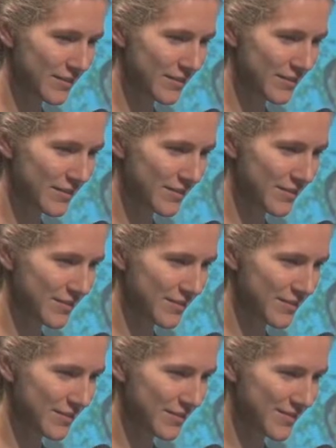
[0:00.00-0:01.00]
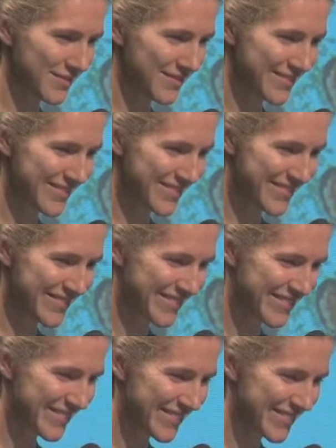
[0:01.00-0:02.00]

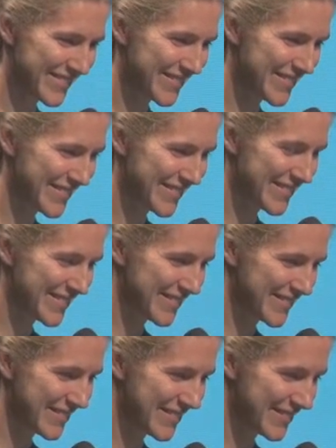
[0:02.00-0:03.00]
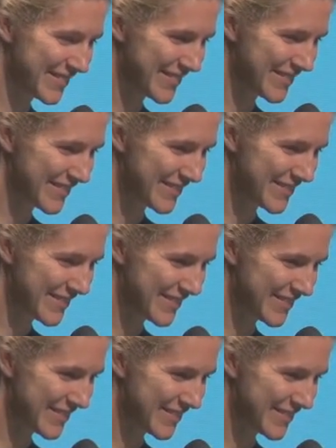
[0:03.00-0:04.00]

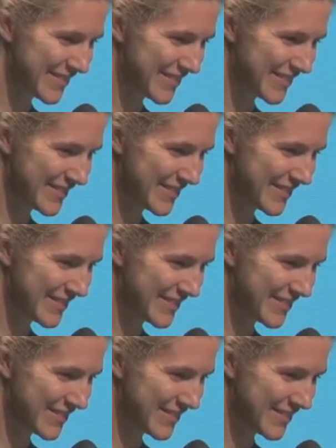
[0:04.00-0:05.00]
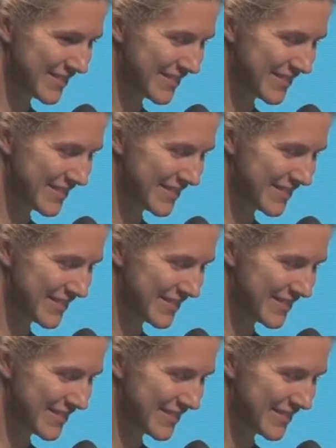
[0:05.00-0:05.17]
Nobody speaks.